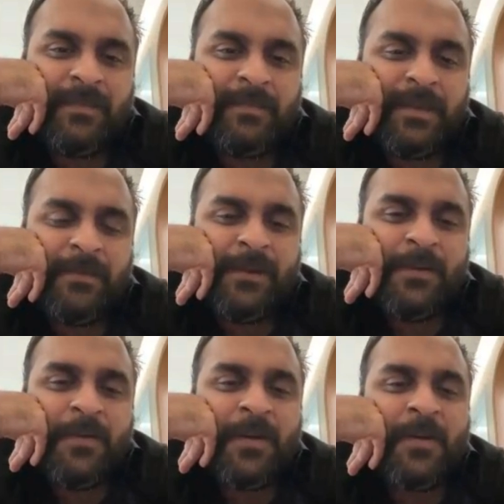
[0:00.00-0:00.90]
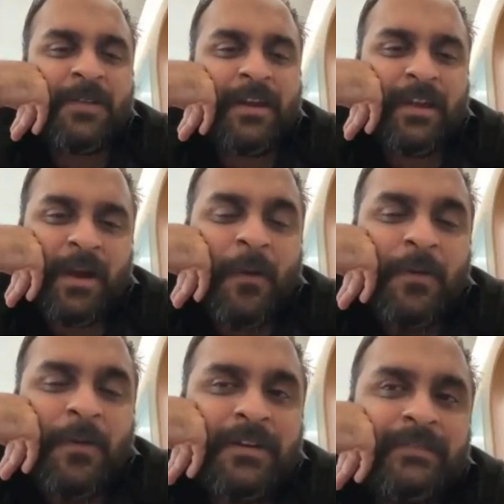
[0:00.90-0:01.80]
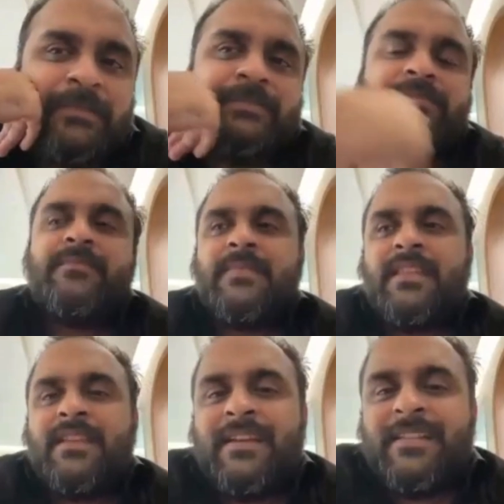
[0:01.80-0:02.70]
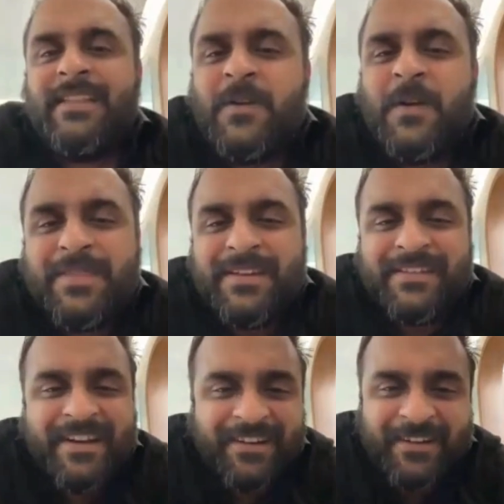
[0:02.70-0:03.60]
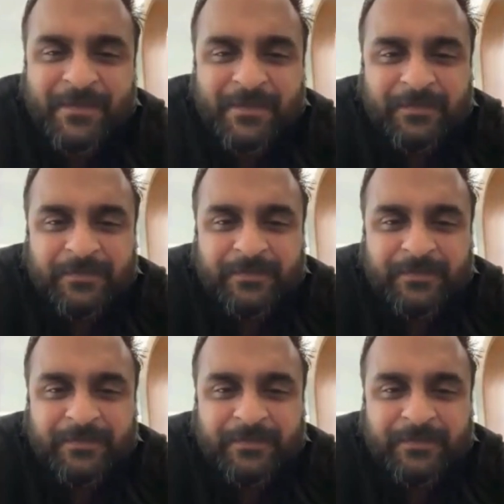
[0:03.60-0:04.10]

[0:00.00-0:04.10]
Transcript: But people who are on ground, they're not as attractive.